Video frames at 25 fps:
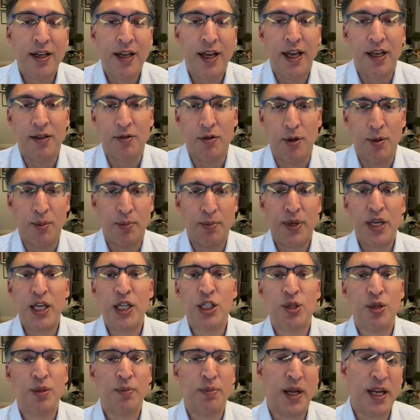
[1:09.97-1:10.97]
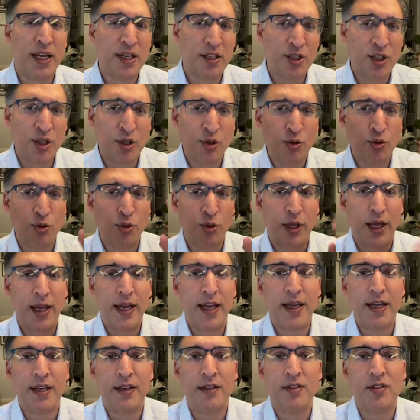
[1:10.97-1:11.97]
and the impeachment being too
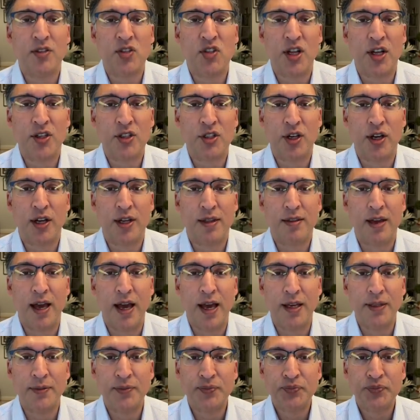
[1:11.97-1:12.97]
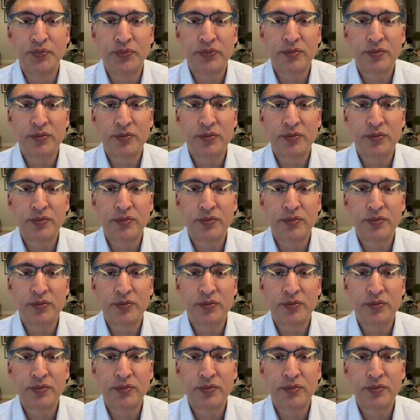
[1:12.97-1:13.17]
late and such like that.